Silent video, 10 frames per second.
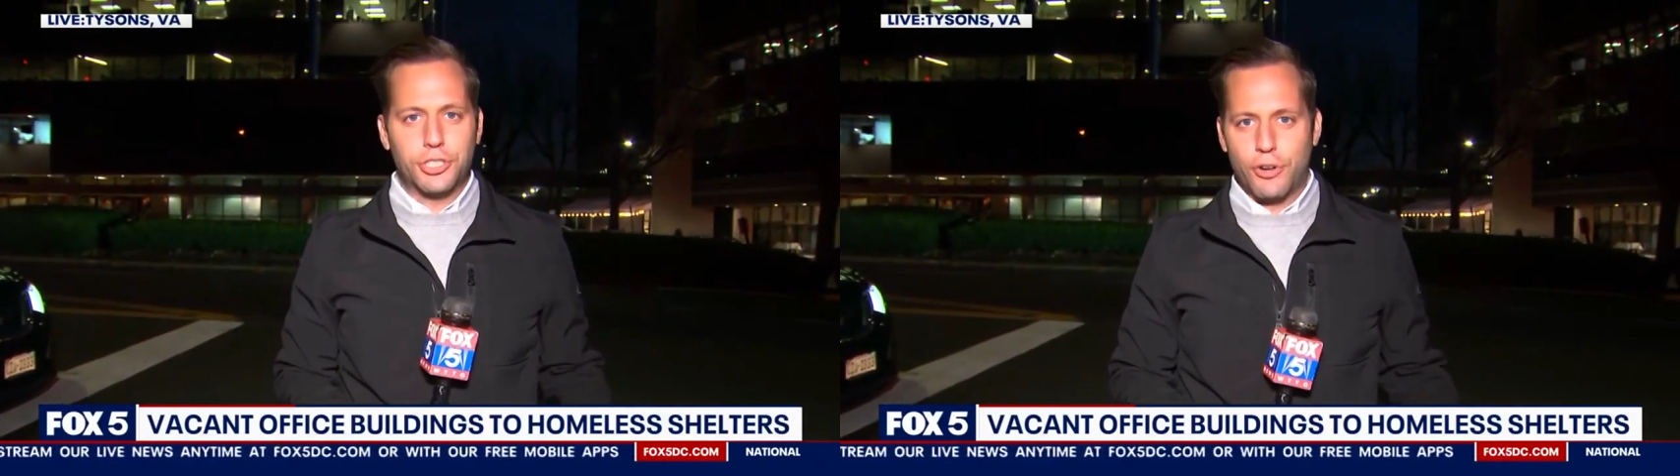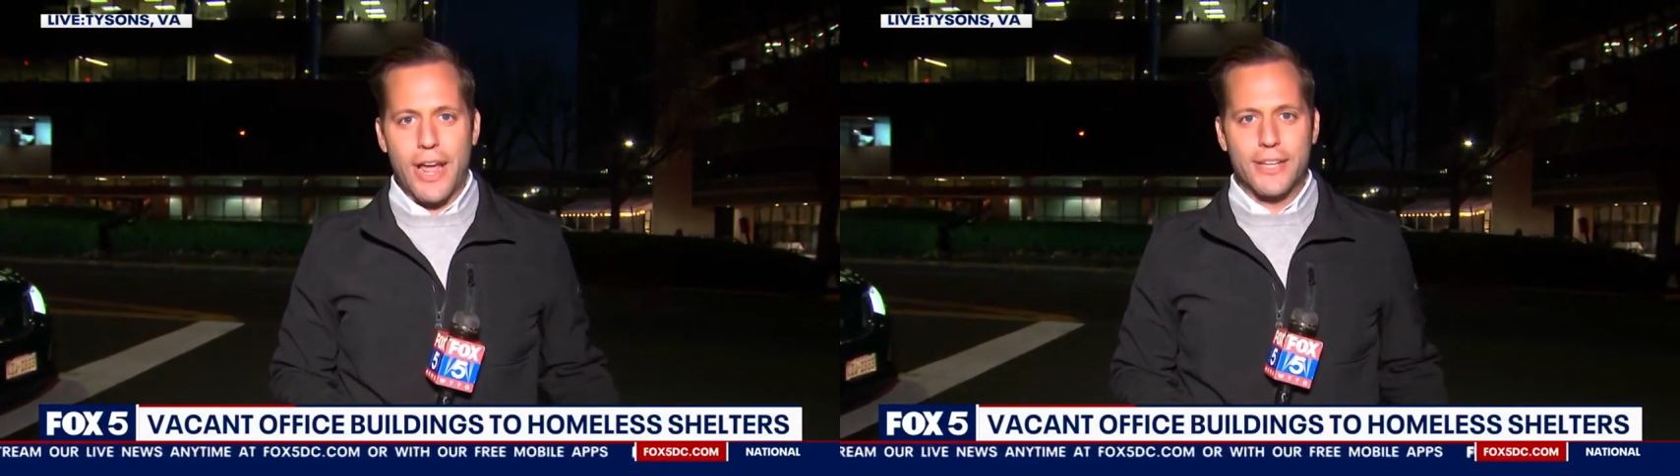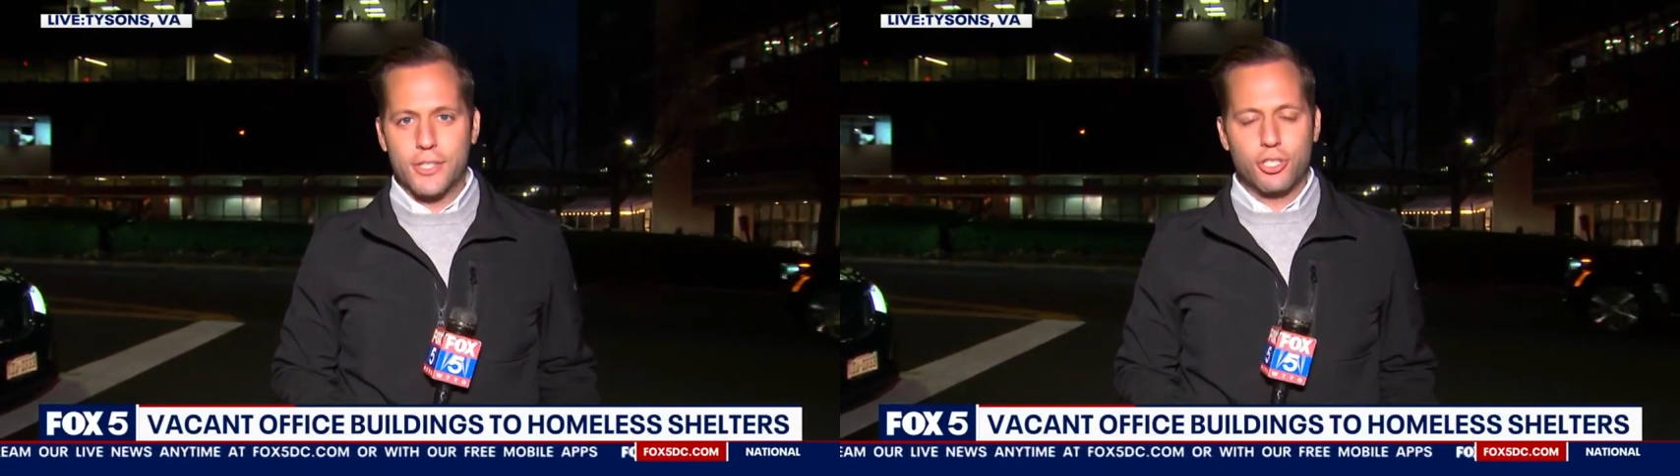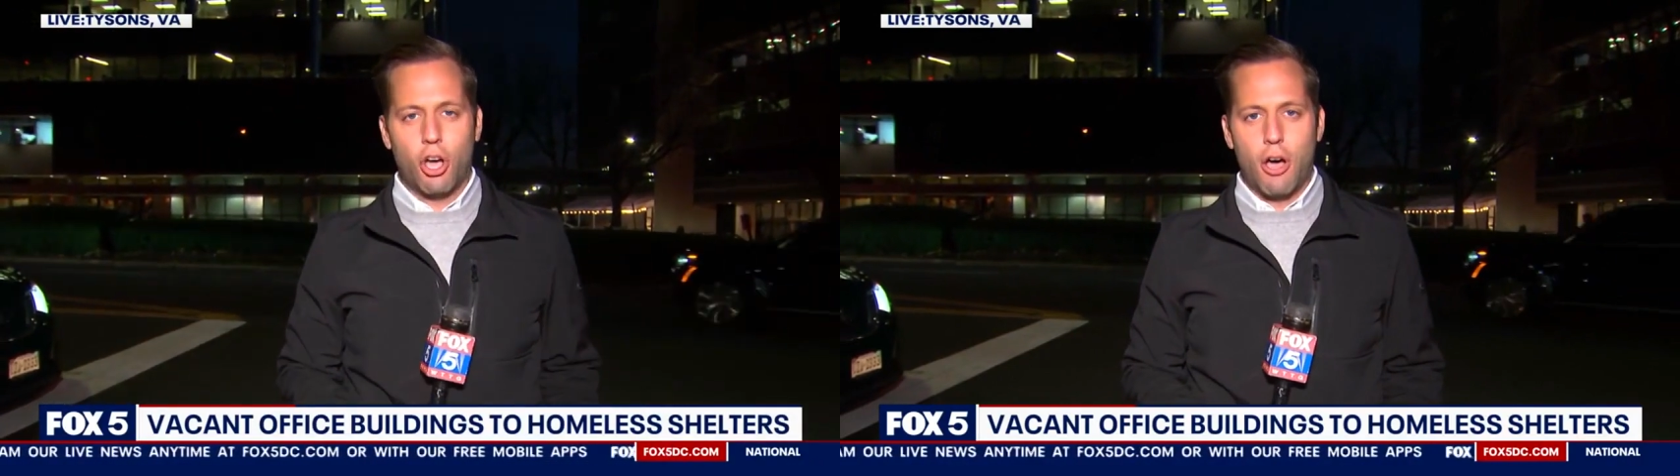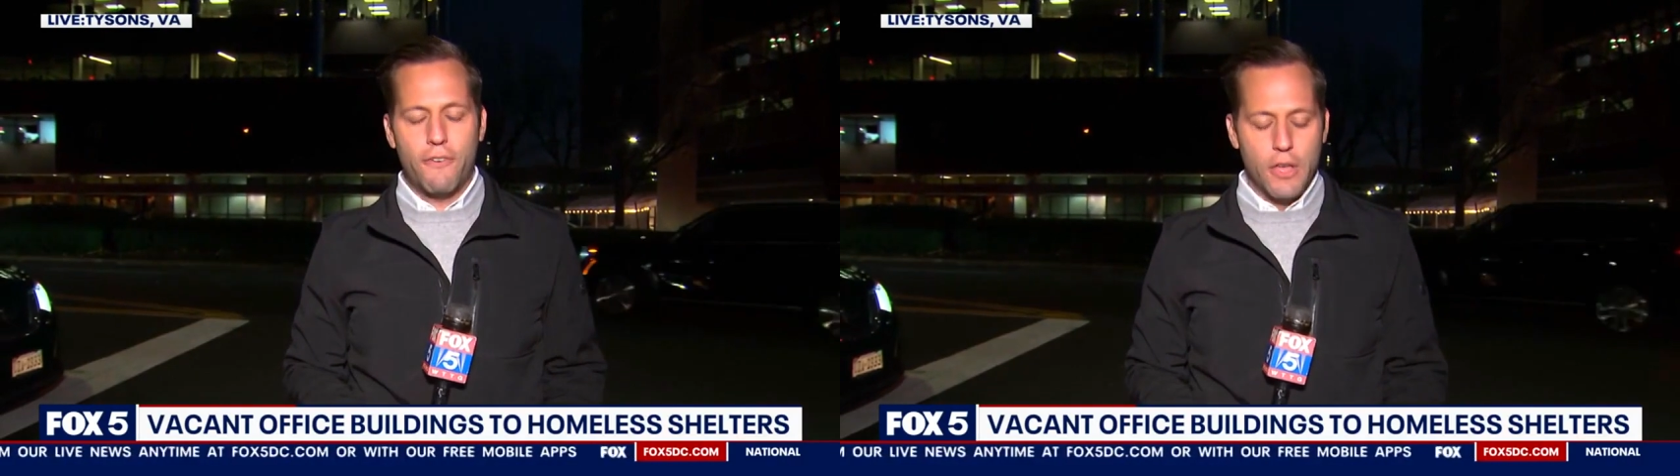to try and
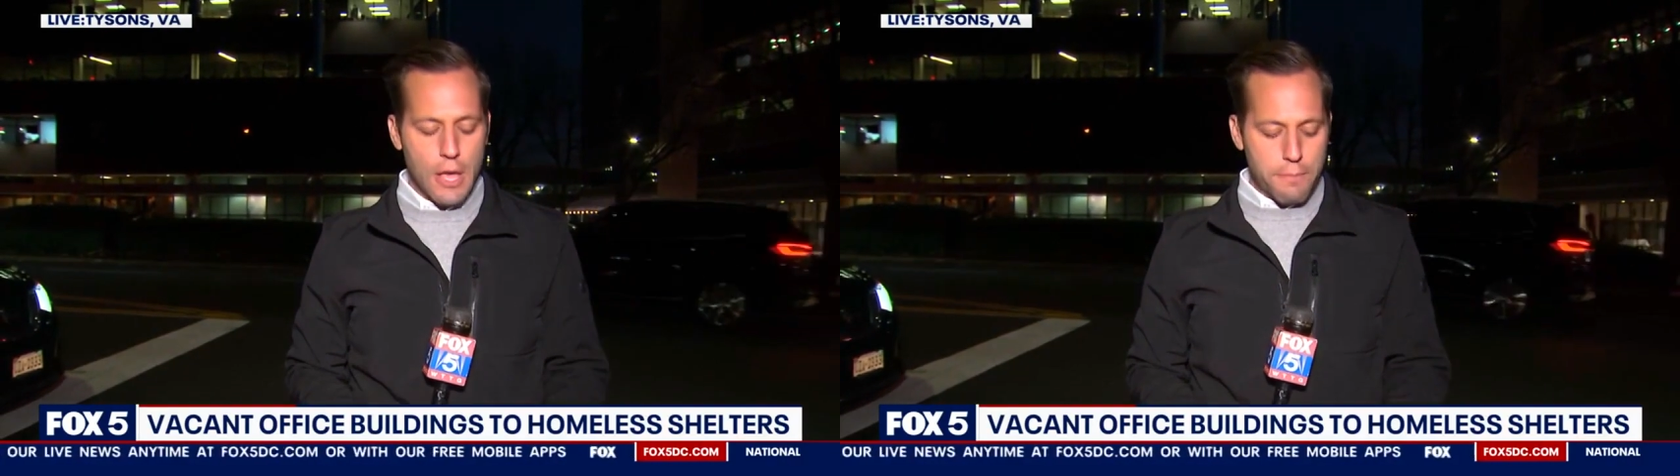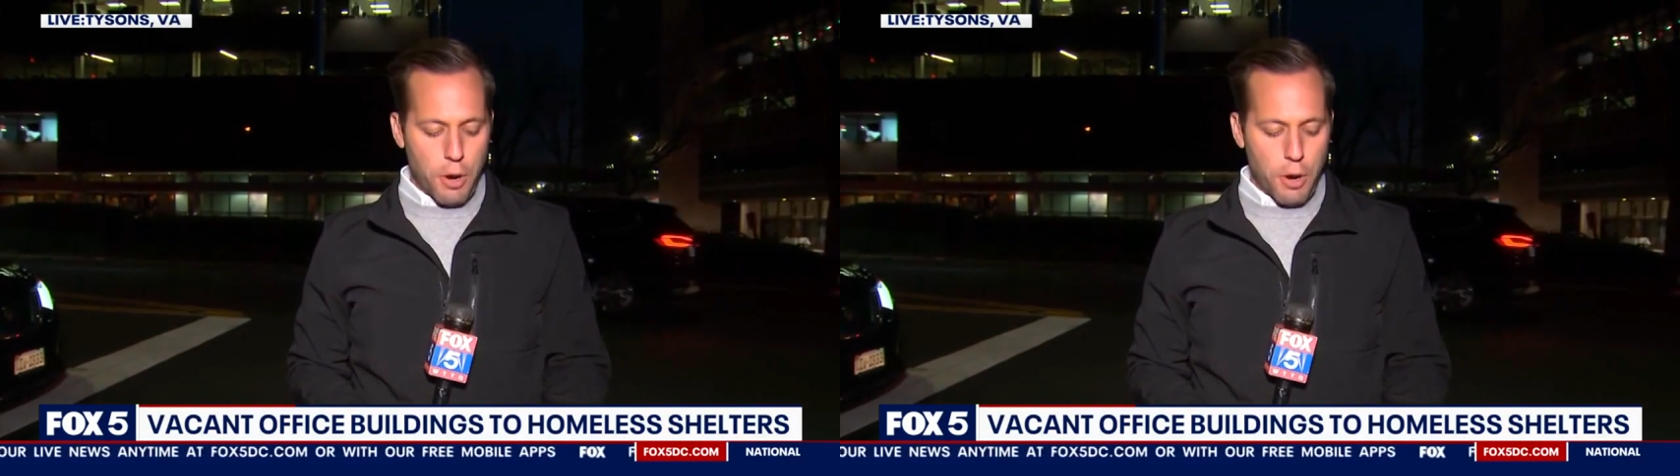solve